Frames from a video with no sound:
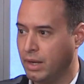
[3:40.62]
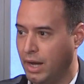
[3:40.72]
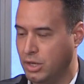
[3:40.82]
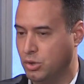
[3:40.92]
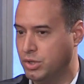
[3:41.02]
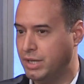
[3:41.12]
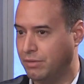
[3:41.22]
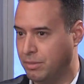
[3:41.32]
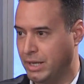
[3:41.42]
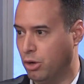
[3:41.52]
And you just
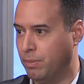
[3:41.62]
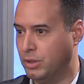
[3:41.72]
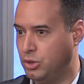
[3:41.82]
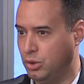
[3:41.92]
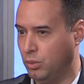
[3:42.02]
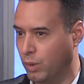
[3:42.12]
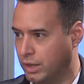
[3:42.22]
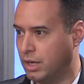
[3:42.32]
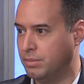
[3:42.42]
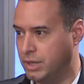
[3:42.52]
have to be open to
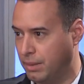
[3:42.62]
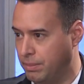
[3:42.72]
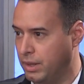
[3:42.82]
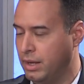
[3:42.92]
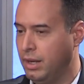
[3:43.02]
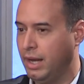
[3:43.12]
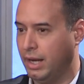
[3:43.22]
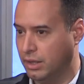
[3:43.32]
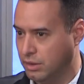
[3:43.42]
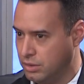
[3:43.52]
what comes up
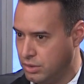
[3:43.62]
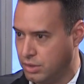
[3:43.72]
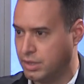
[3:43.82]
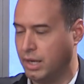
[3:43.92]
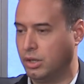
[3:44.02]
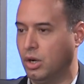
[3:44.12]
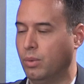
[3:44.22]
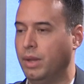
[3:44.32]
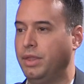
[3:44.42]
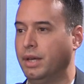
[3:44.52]
and just kind of go
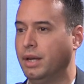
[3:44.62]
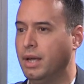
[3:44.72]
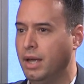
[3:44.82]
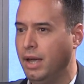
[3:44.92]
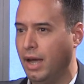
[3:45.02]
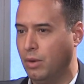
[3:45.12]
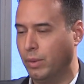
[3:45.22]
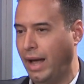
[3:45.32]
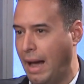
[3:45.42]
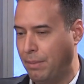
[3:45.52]
with it. And
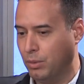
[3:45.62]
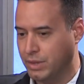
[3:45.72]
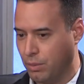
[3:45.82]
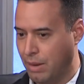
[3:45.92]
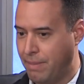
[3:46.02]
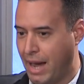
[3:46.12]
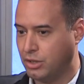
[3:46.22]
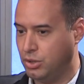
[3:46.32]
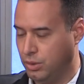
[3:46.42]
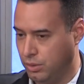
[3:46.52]
what happened was I went
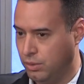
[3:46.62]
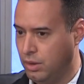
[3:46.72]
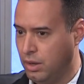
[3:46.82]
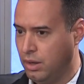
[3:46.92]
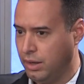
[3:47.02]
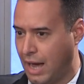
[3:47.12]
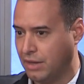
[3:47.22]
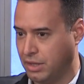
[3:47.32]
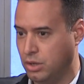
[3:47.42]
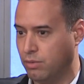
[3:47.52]
back to
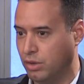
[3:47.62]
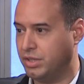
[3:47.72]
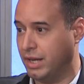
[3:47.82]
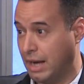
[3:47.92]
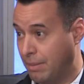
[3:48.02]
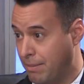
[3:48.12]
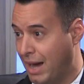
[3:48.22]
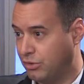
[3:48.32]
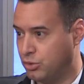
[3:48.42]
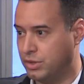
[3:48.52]
Catholic University and got my
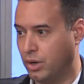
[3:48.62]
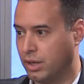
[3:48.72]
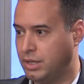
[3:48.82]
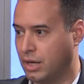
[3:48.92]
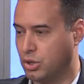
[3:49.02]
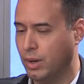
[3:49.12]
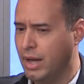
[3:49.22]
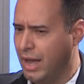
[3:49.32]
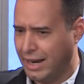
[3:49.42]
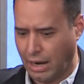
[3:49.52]
master's in architecture,
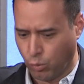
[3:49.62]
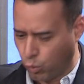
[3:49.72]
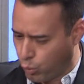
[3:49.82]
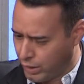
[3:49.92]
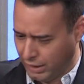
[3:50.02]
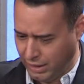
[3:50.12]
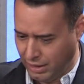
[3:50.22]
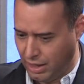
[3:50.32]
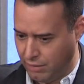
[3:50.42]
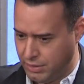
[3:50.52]
and I really
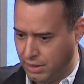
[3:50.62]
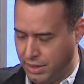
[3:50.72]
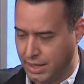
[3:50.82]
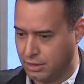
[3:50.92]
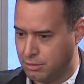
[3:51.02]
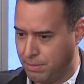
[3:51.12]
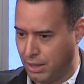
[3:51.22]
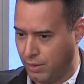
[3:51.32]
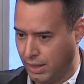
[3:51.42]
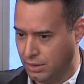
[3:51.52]
loved the
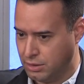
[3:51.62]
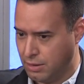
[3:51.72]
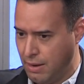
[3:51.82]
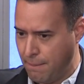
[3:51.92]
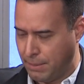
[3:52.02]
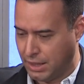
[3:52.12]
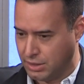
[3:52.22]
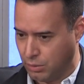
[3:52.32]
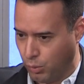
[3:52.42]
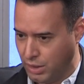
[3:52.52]
experience
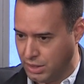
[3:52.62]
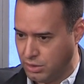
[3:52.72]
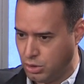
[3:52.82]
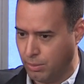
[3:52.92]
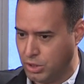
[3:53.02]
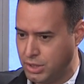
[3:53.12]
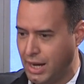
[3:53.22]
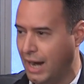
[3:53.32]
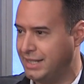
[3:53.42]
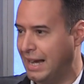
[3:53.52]
because it wasn't so much
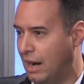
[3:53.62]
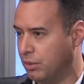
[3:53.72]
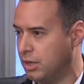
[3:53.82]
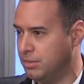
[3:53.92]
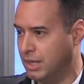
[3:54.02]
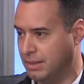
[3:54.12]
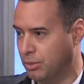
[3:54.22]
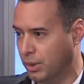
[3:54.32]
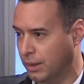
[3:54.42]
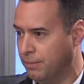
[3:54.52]
tied to outcomes
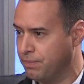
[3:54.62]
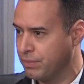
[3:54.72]
anymore.